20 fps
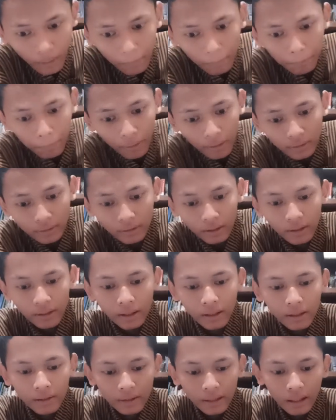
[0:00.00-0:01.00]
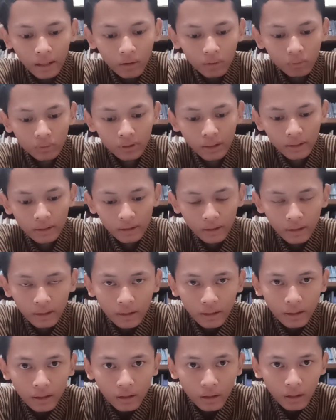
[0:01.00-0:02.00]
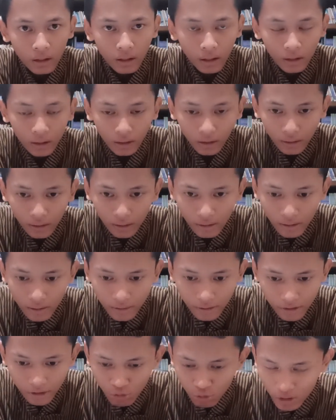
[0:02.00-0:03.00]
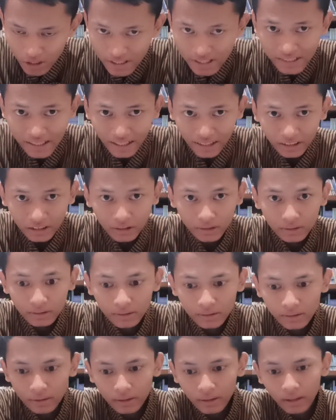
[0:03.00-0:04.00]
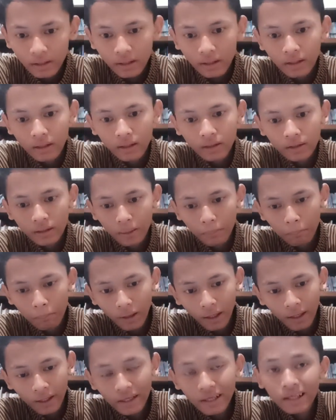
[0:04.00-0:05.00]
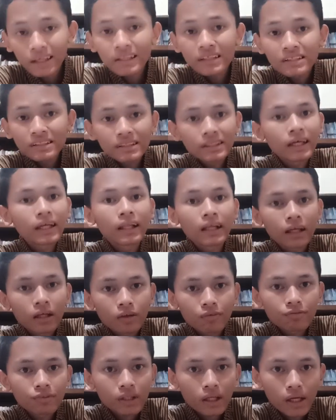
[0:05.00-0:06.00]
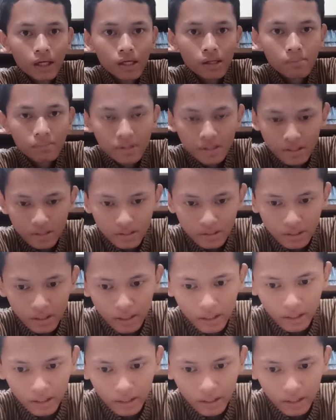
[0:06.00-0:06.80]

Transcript: But now that the transaction, the buying and selling of time is